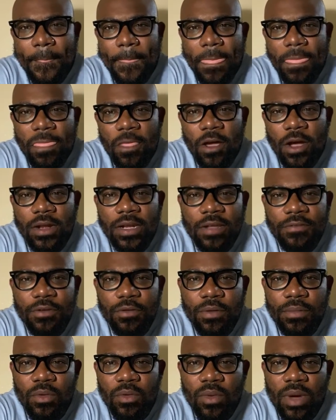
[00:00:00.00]
Not living
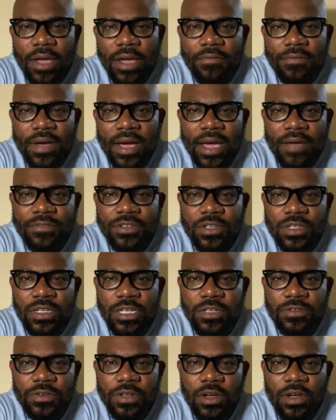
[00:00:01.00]
with my wife, I have a
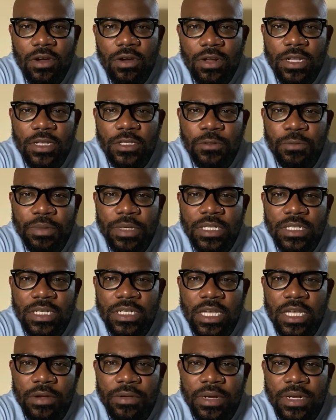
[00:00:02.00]
successfully haulage
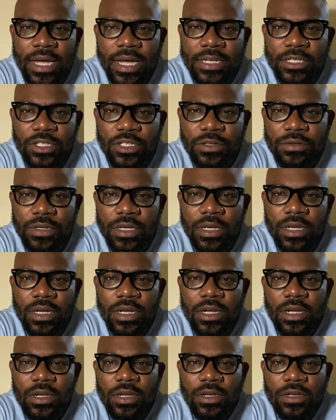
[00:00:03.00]
business here in Nigeria.
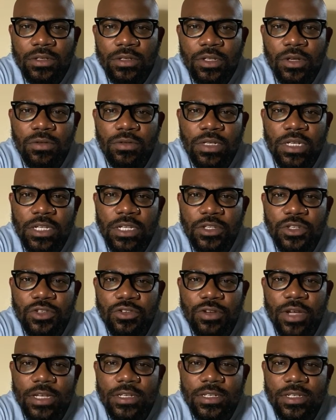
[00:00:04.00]
Don't need
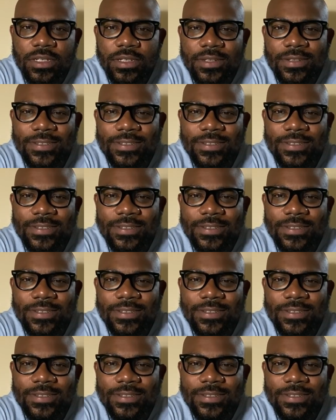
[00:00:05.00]
stress.